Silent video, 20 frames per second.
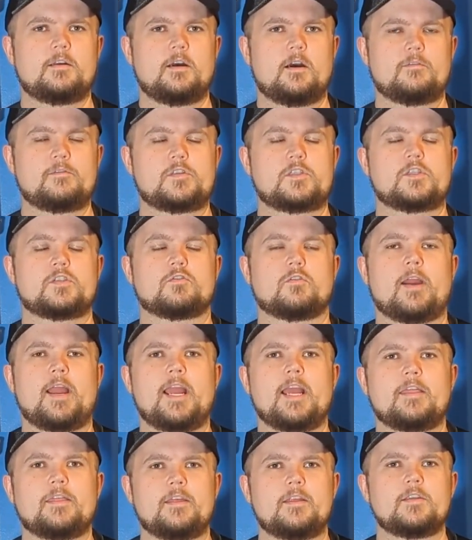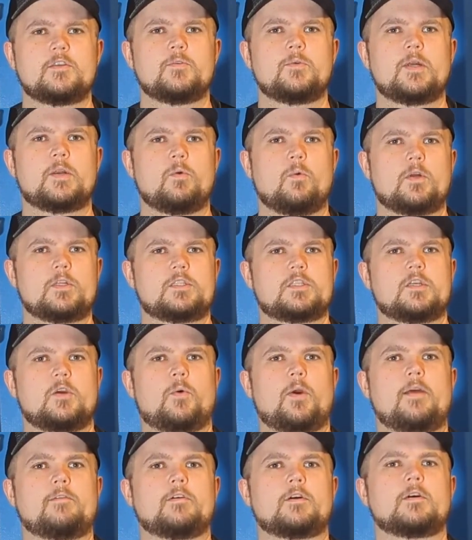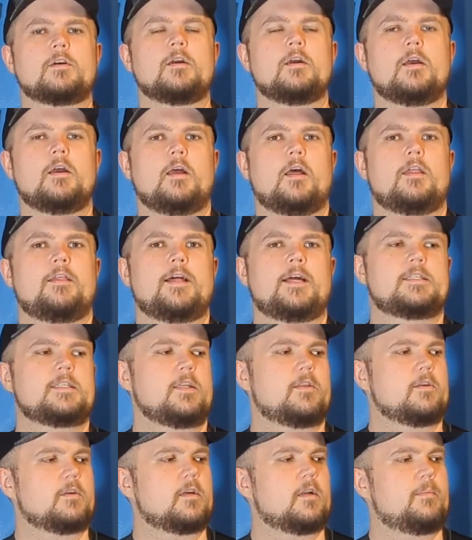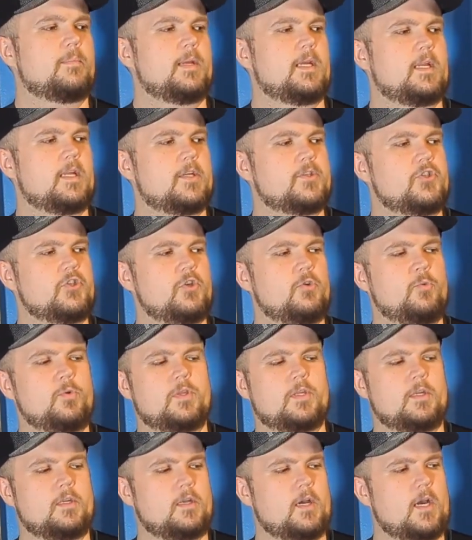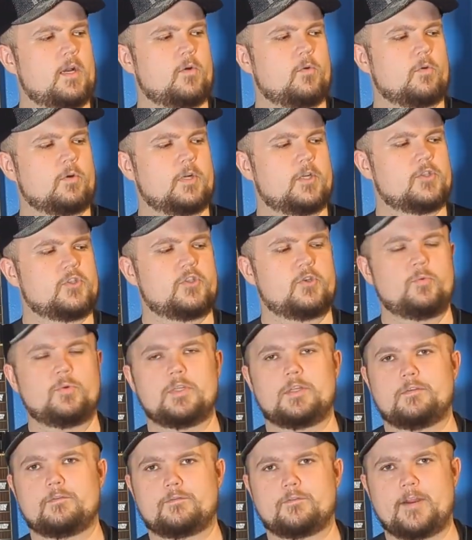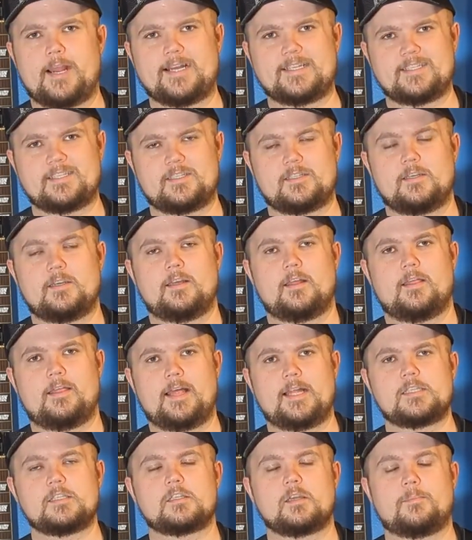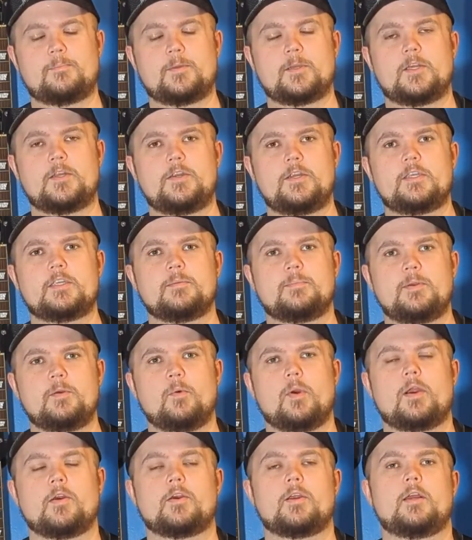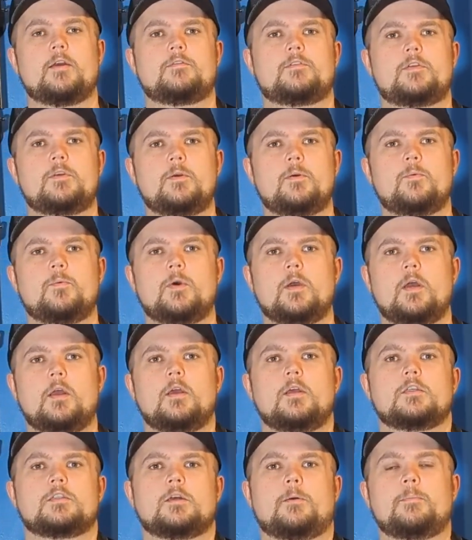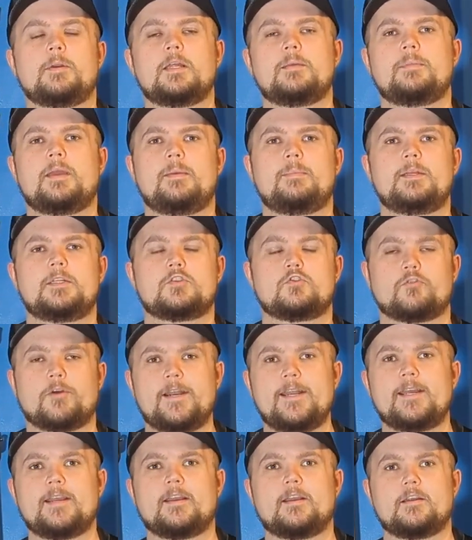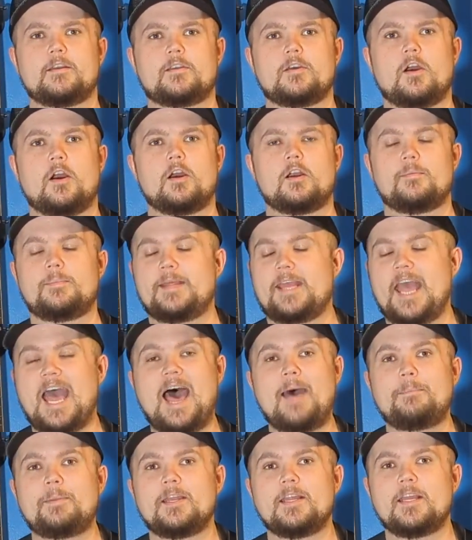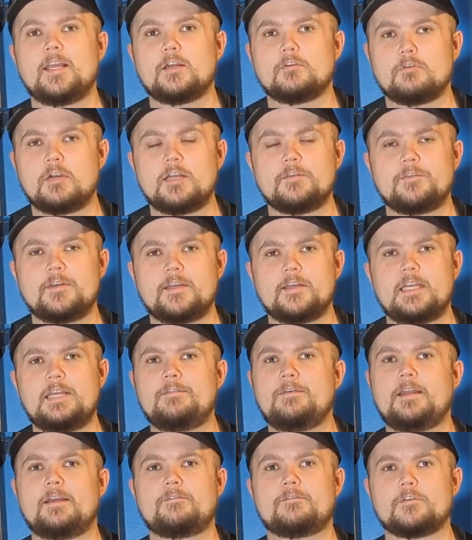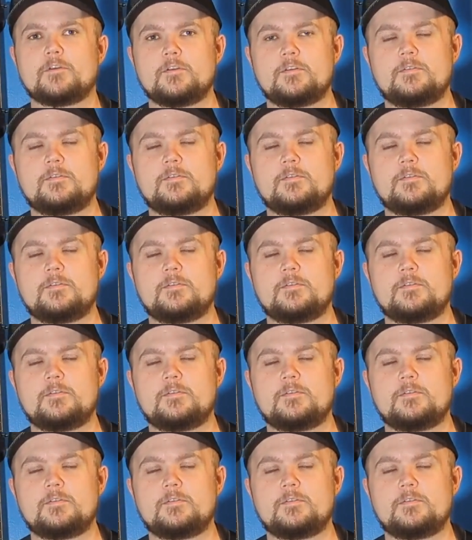of strength into it whatsoever, that's either going to be an issue with the nut or an issue with the frets. That's something you need to be wary of too. Somebody may be trading a guitar and be happy to get rid of it, even if they're